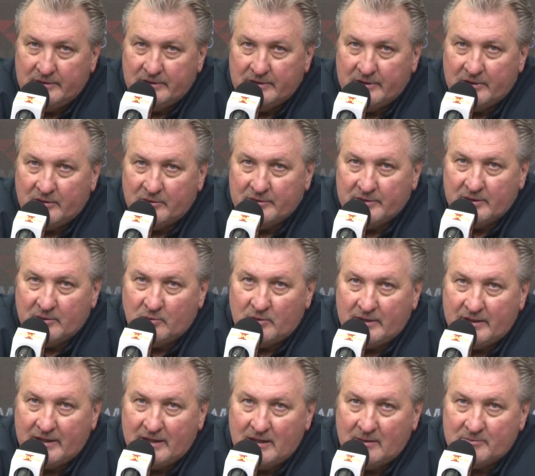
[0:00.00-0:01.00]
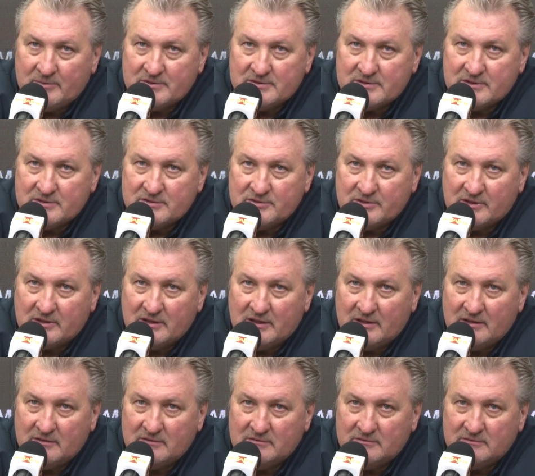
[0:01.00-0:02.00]
you know, then what happens is you
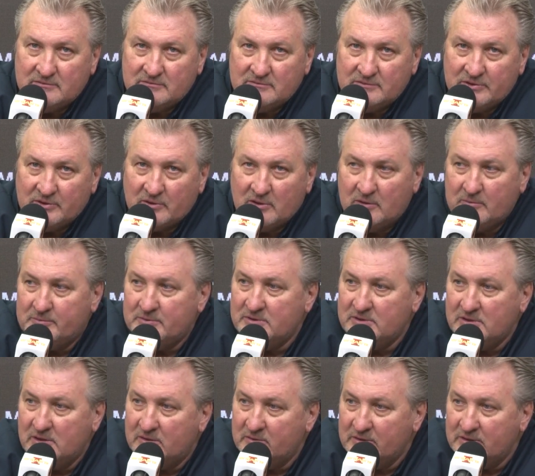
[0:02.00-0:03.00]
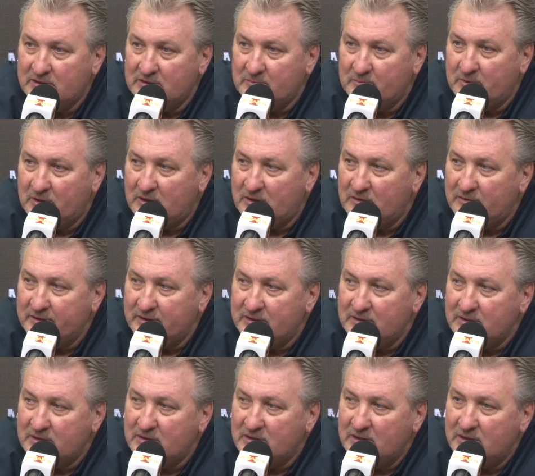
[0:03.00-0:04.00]
cut and you're open, you don't get the ball, and then
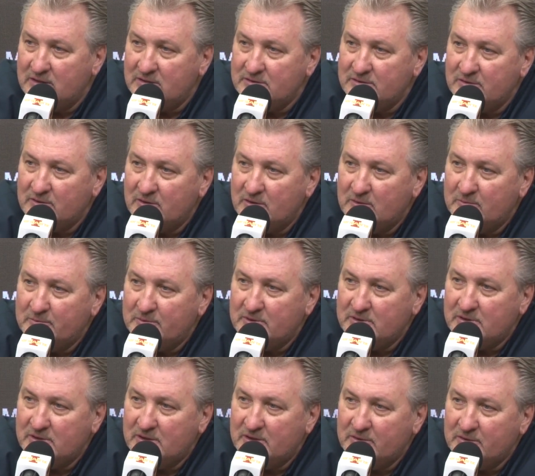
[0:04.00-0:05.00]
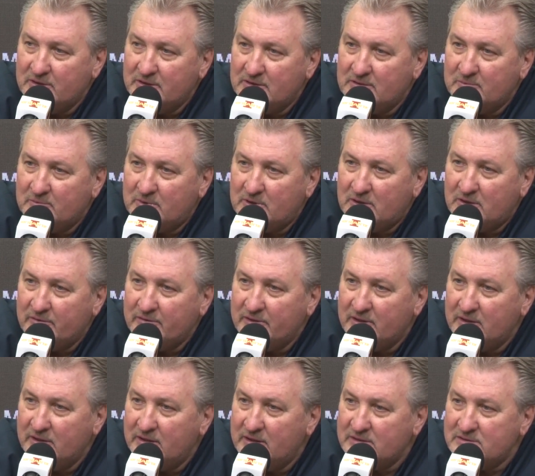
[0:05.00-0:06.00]
you cut and you're open, you don't get the ball.
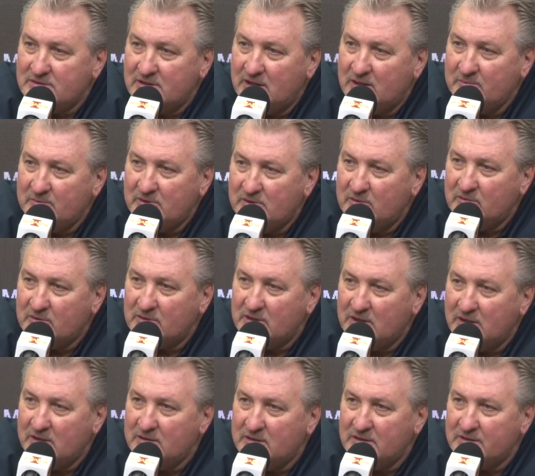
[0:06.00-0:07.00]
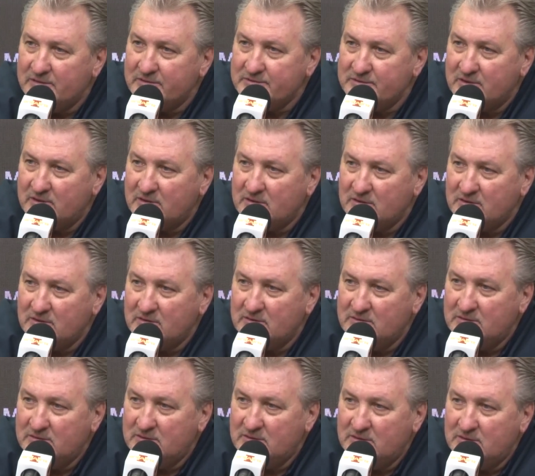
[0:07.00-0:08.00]
Then the next time you don't cut and there's hard
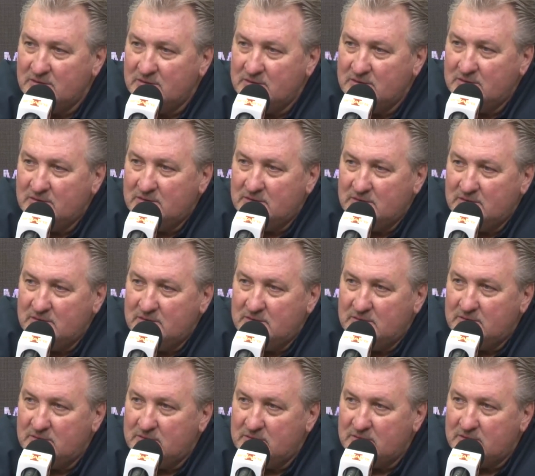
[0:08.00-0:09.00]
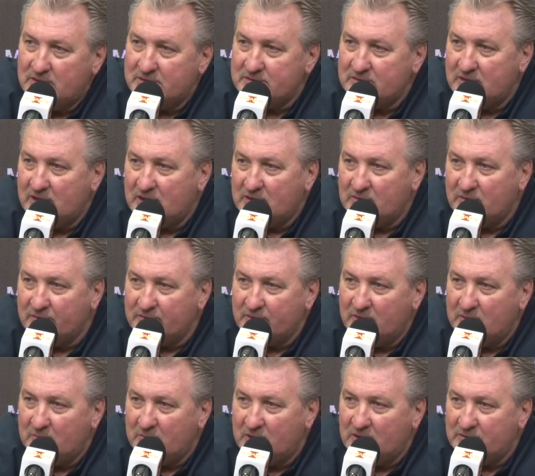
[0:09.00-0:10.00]
because they're not going to
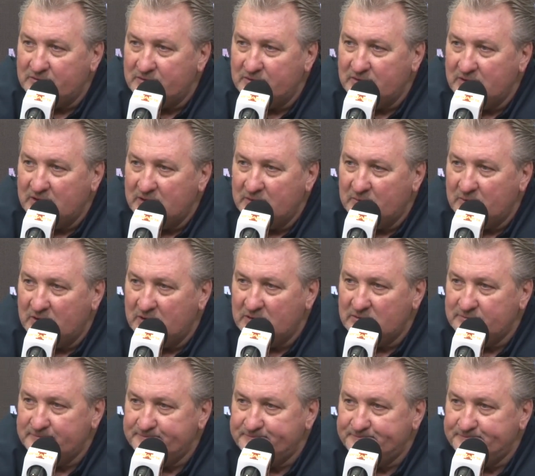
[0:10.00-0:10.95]
throw the ball to you anyway.